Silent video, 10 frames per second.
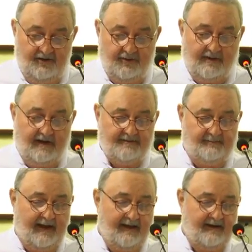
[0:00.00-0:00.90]
You
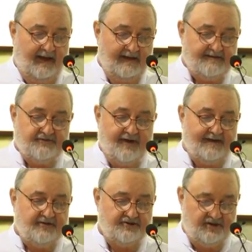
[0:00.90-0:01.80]
can't plan high
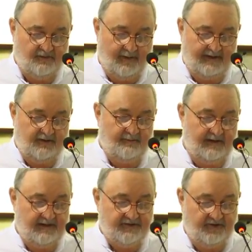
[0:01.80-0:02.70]
strategy while your
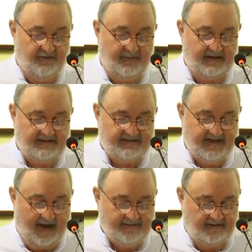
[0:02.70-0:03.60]
military remains
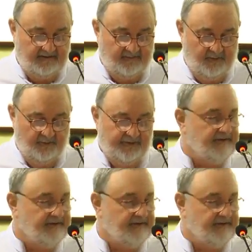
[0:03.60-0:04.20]
tactical border